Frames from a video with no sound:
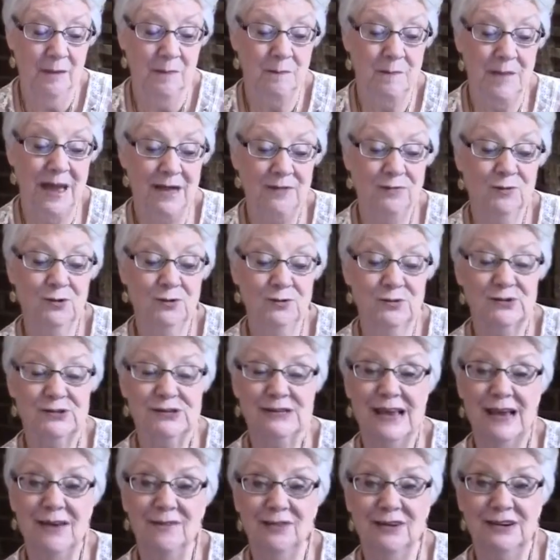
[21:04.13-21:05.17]
Matthew
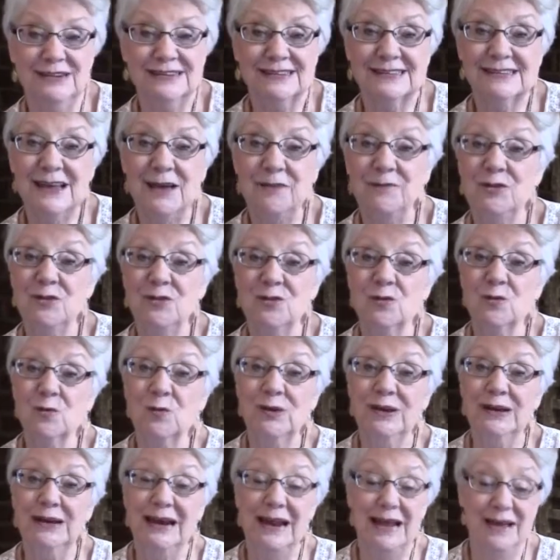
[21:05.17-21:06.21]

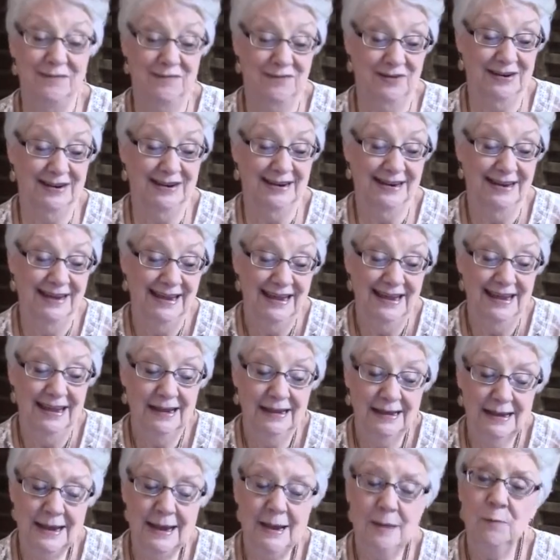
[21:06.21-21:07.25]
7:7-11,
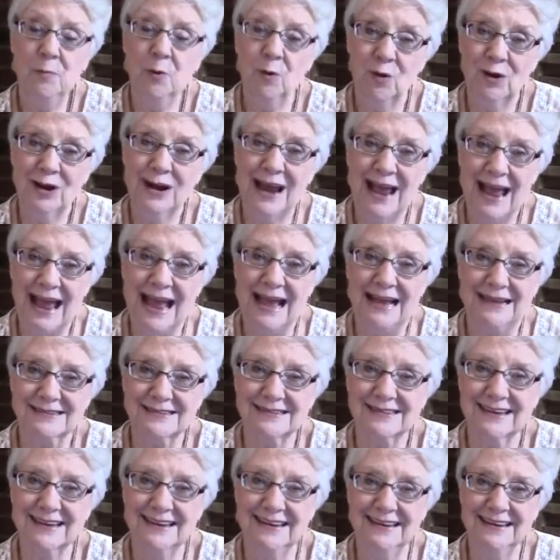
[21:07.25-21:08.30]
"Keep on
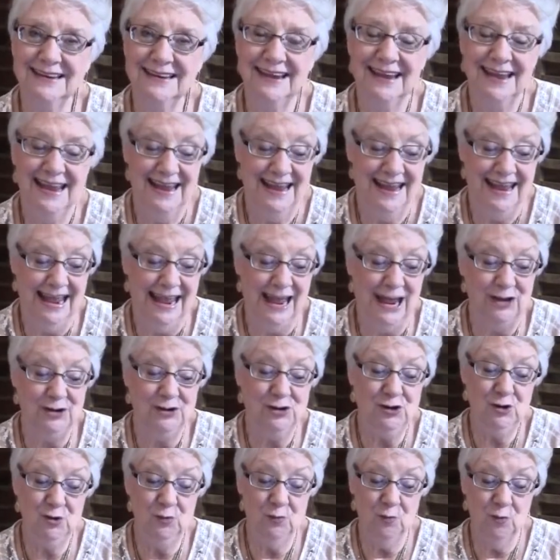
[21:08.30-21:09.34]
asking,
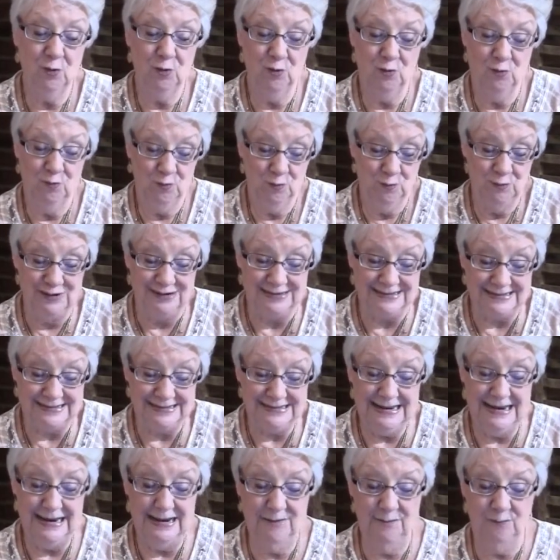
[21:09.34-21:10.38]
and you will
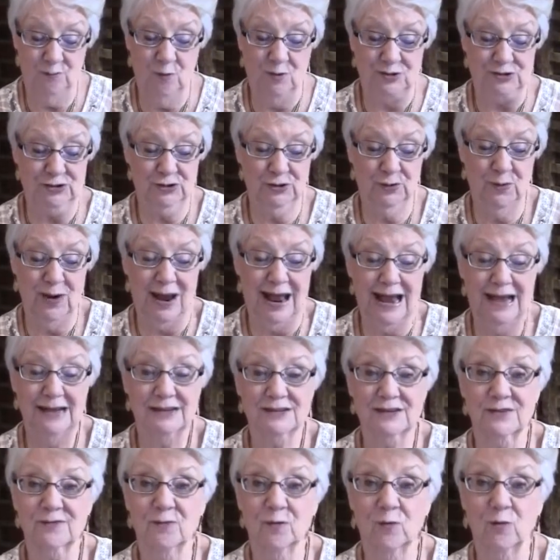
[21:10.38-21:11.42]
receive what you
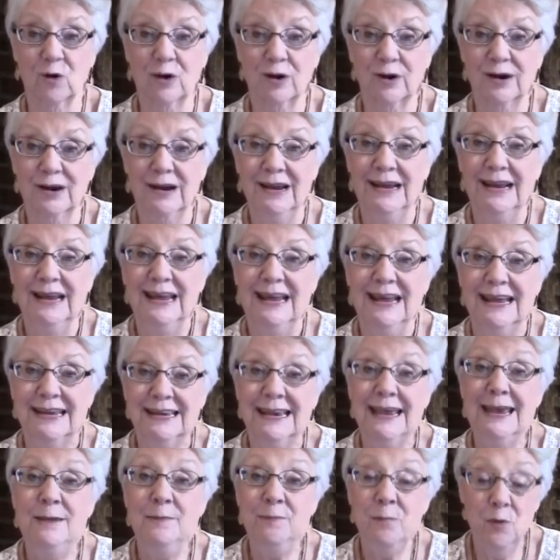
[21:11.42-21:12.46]
ask for.
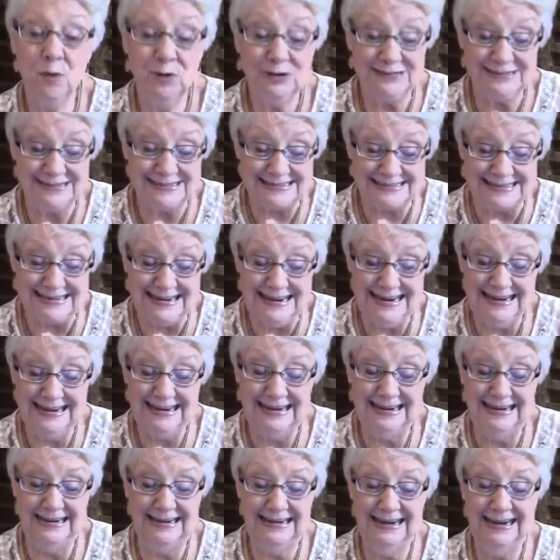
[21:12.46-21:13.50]
Keep on
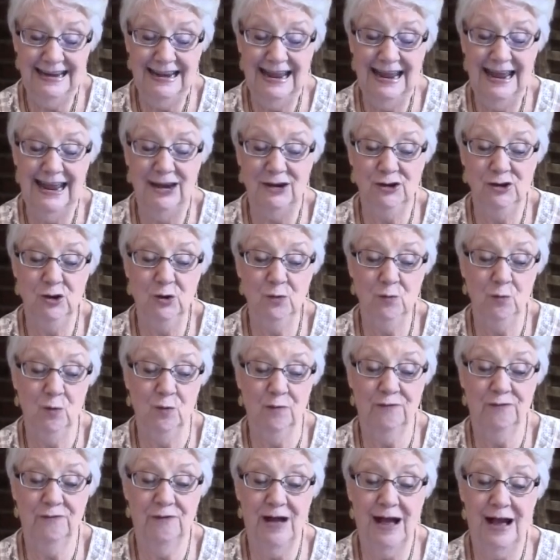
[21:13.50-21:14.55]
seeking, and you will
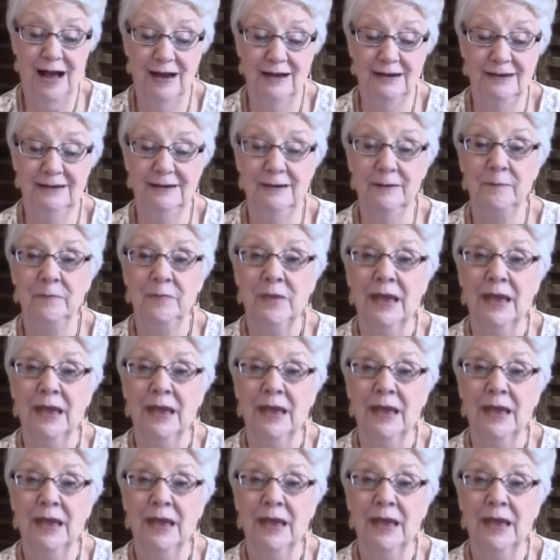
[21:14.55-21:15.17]
find.